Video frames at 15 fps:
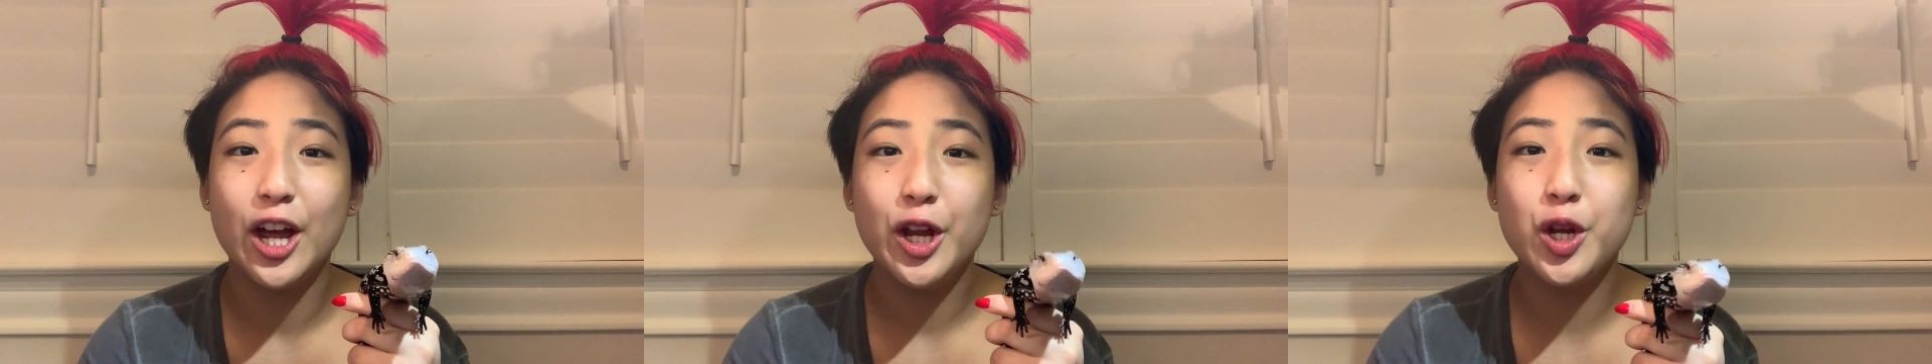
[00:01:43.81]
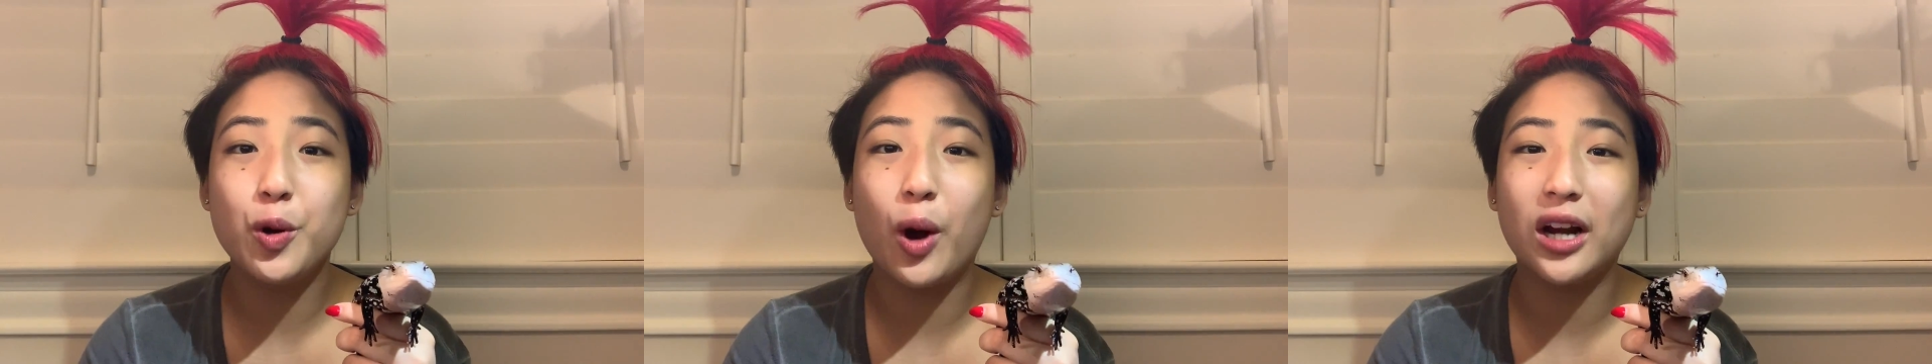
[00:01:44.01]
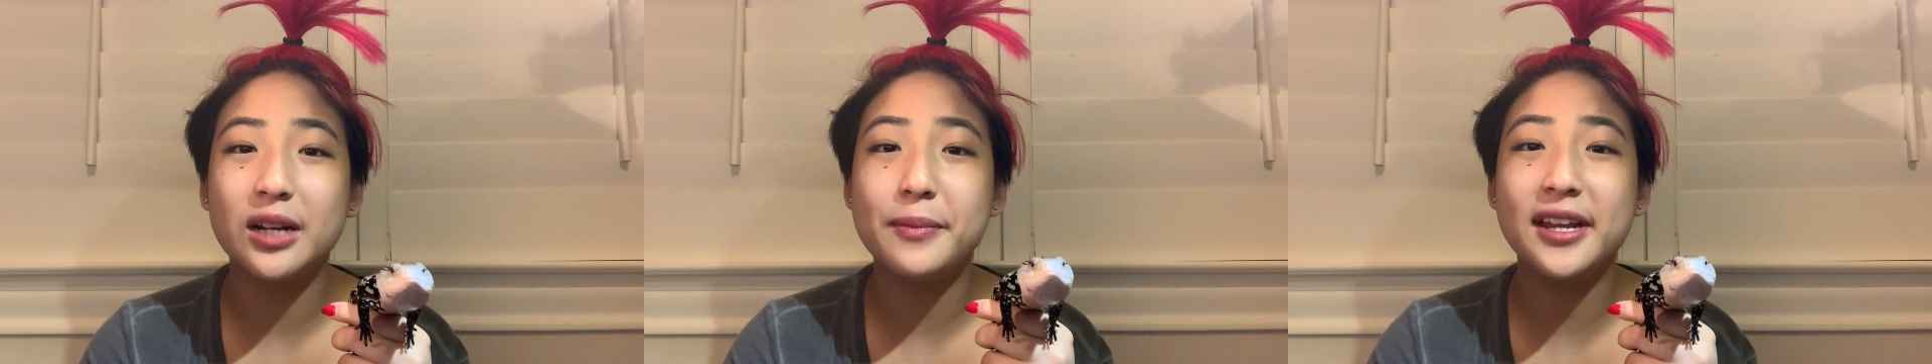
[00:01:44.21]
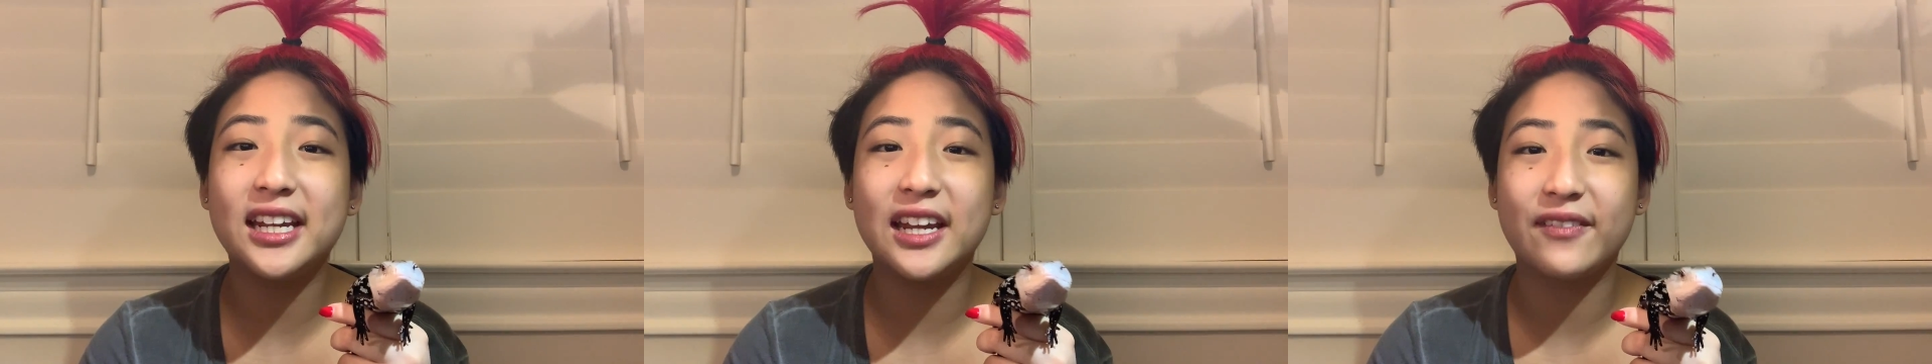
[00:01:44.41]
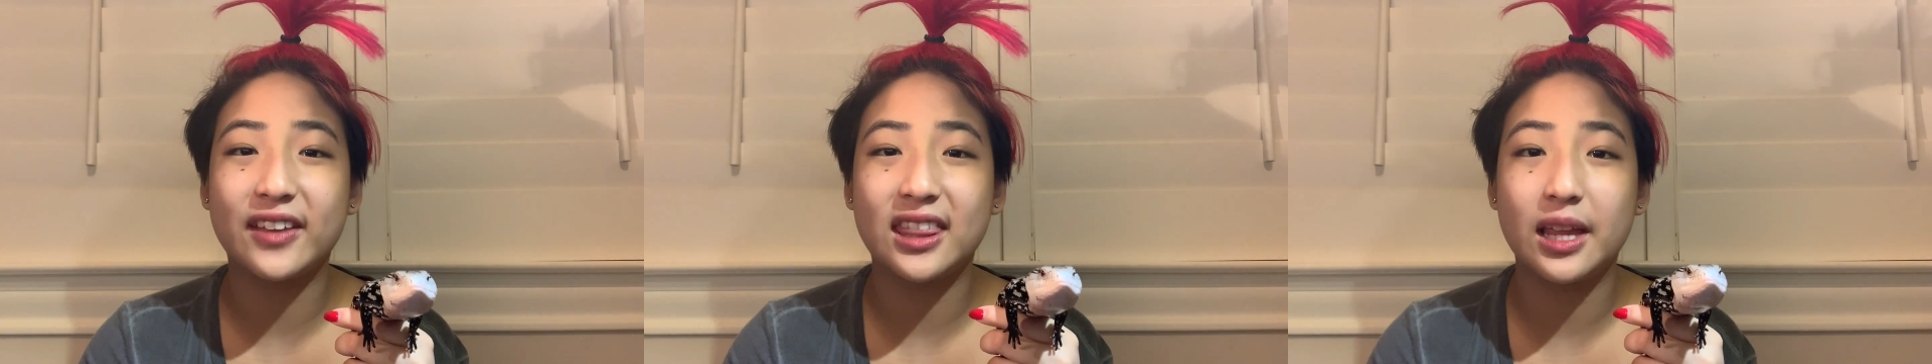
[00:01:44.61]
you want to be
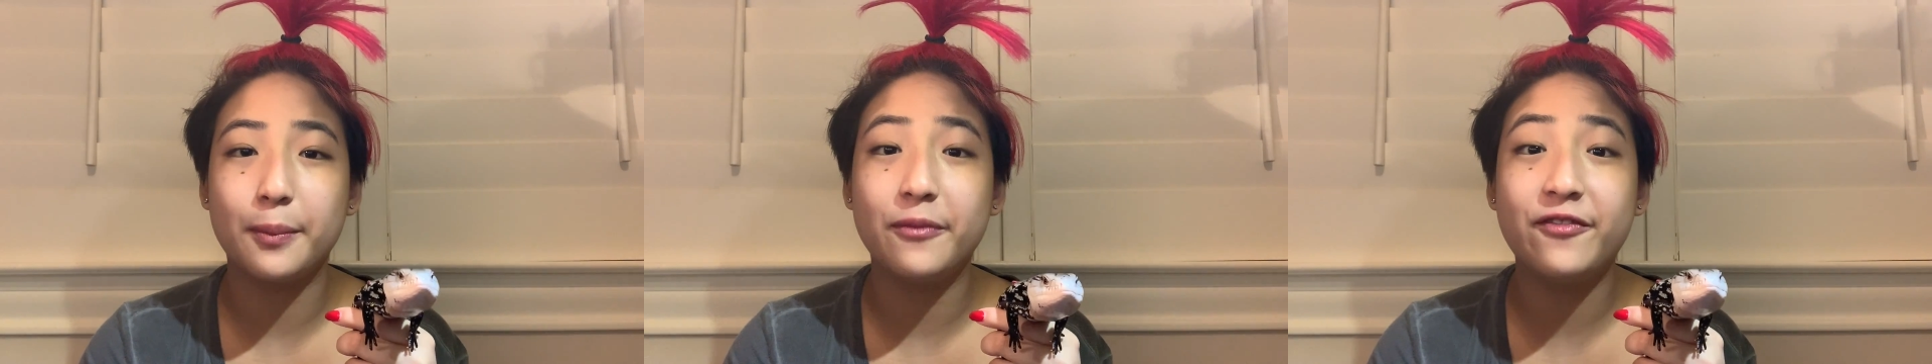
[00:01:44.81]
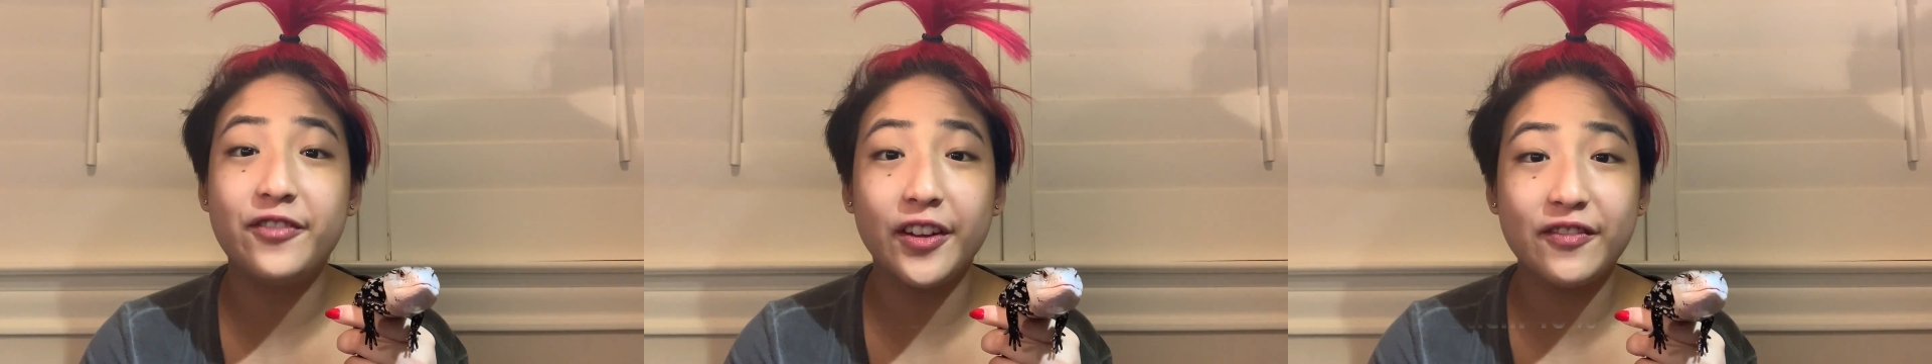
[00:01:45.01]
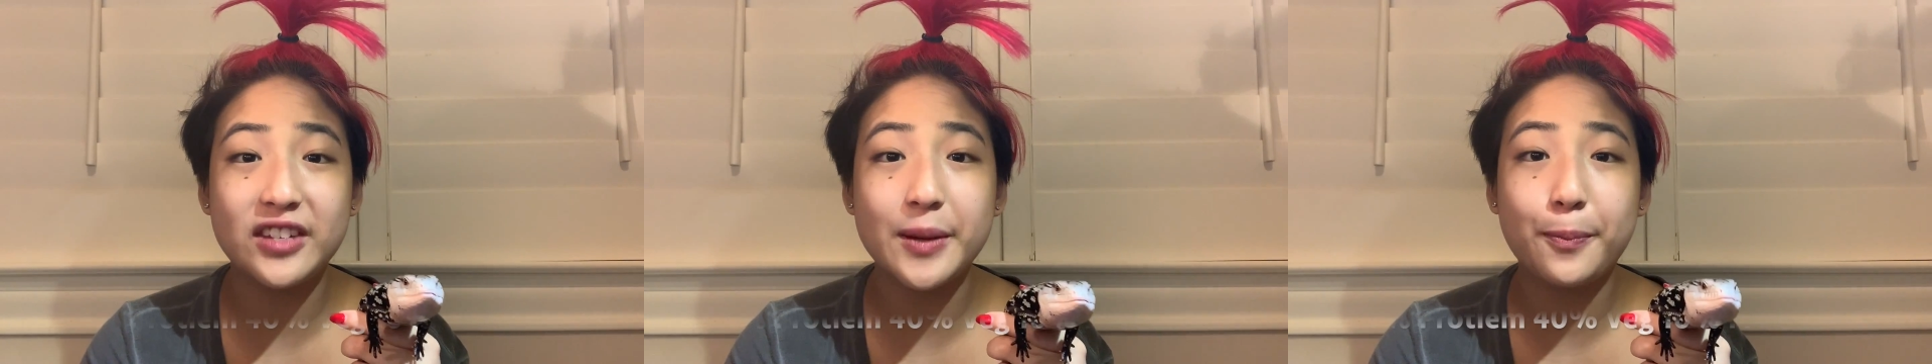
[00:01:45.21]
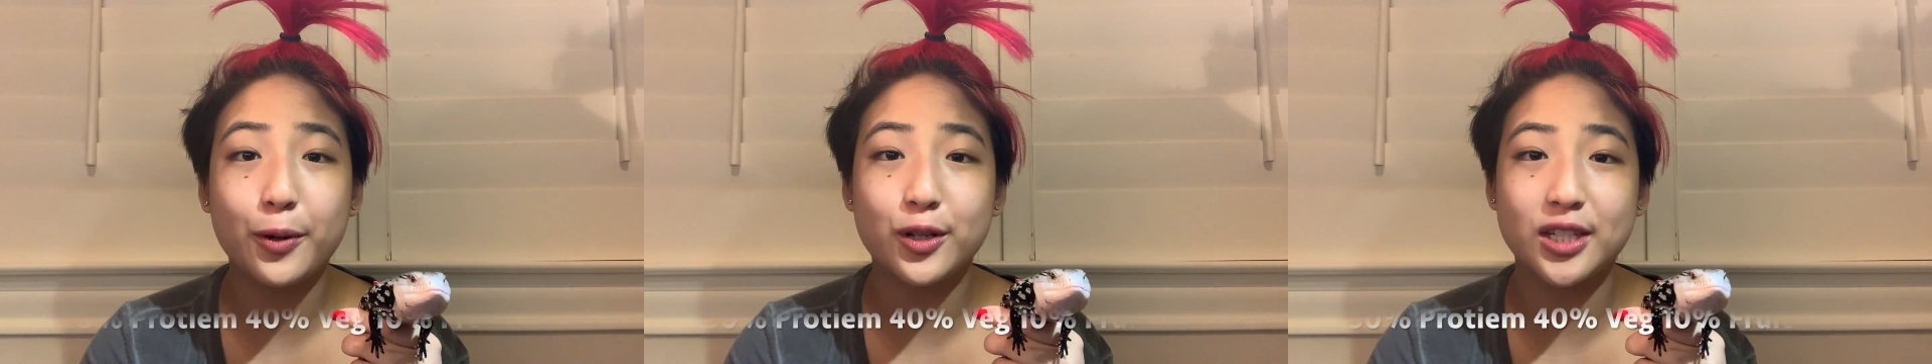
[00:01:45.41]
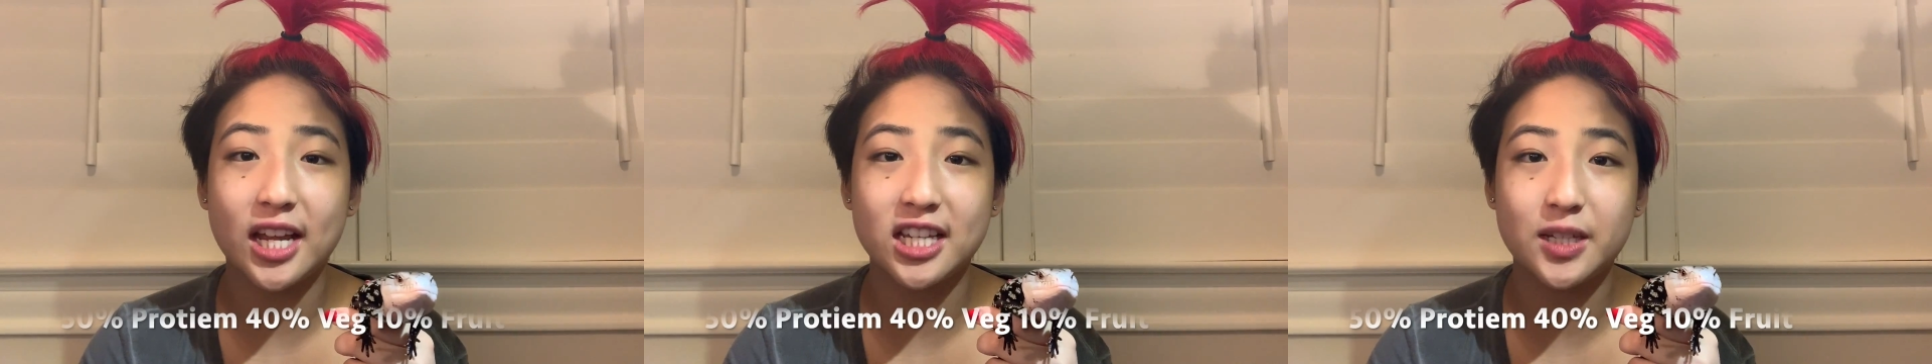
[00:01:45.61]
giving them
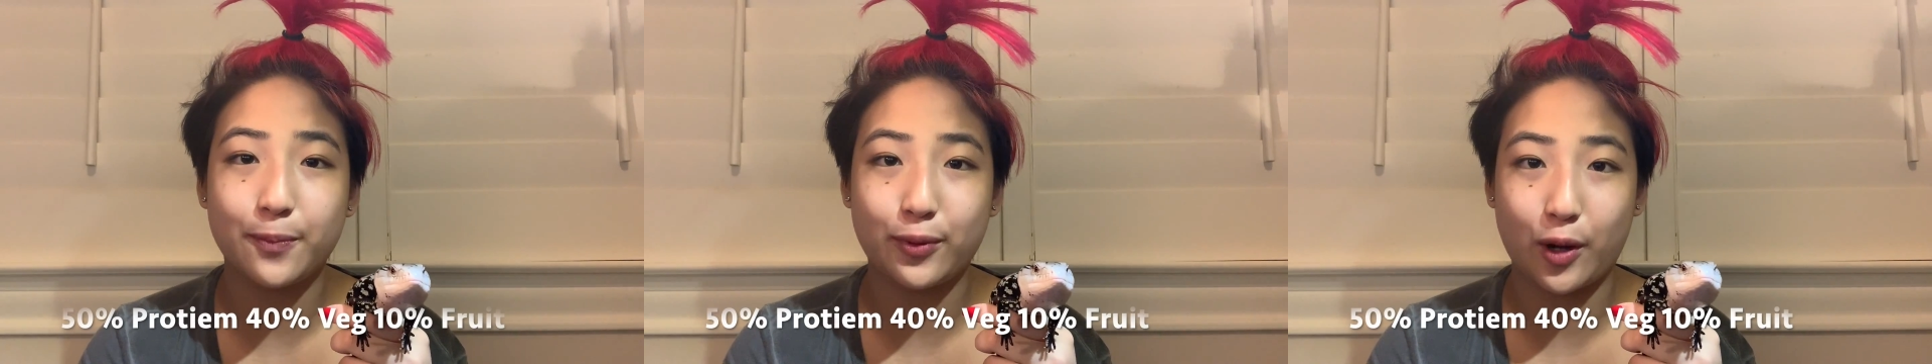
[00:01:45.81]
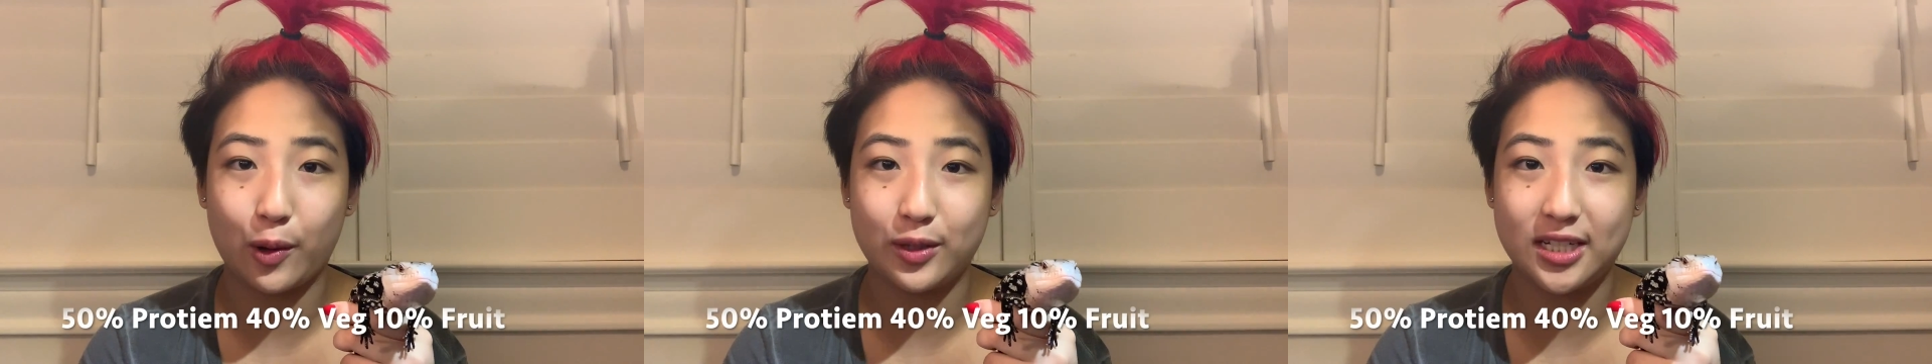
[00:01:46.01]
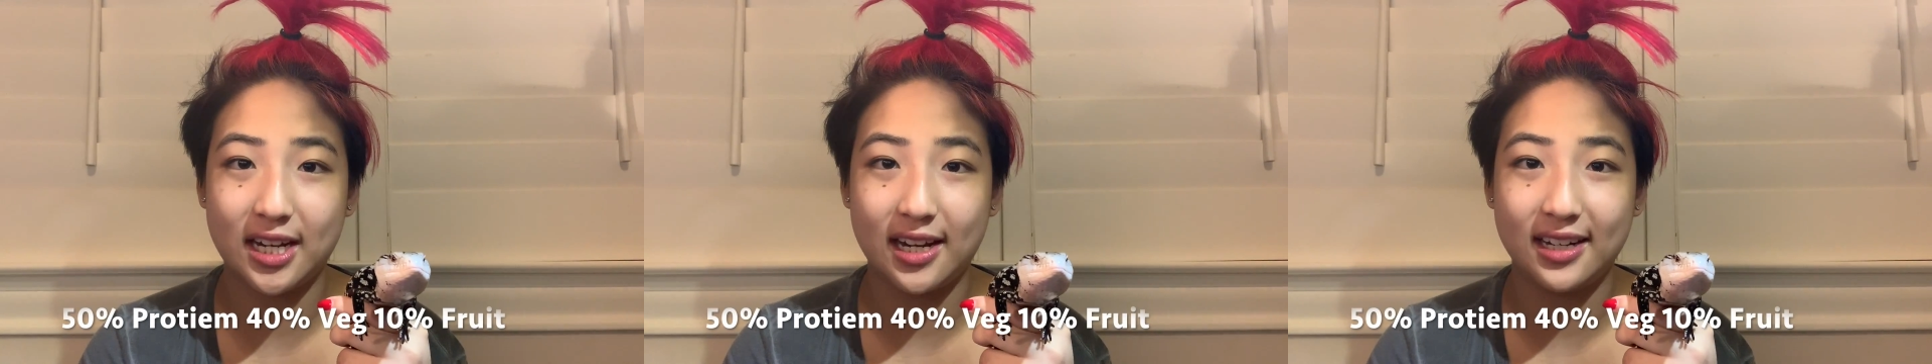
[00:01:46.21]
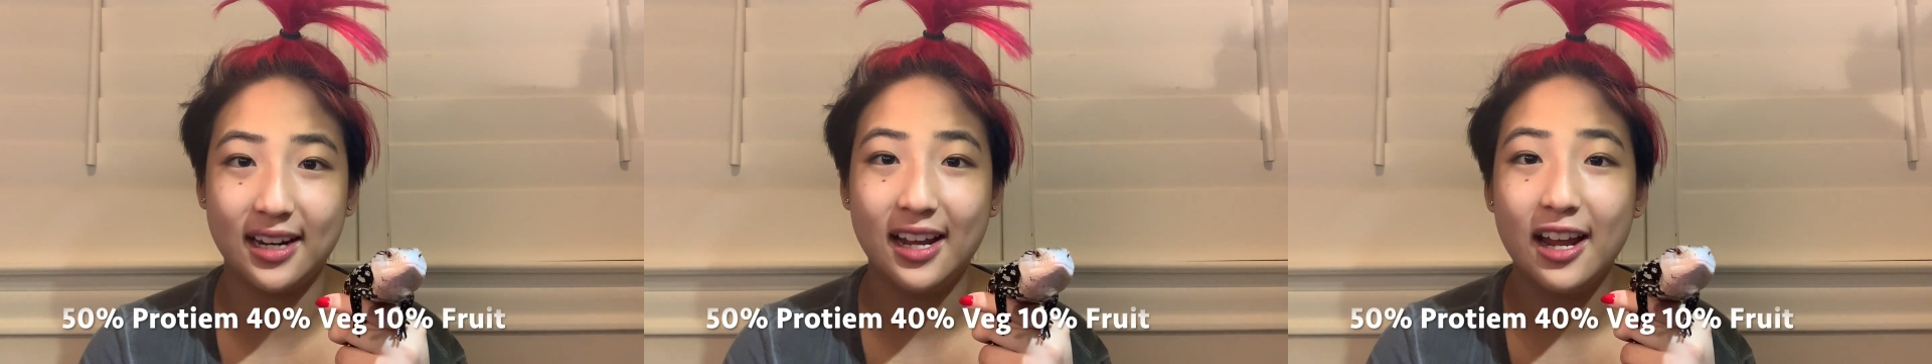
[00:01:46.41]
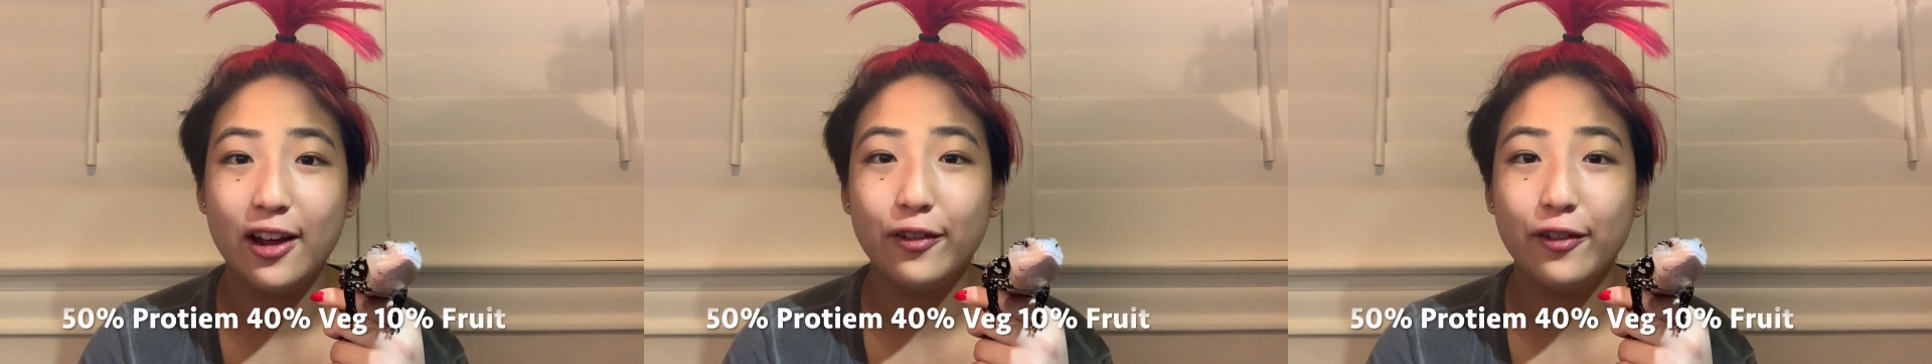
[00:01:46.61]
50% protein,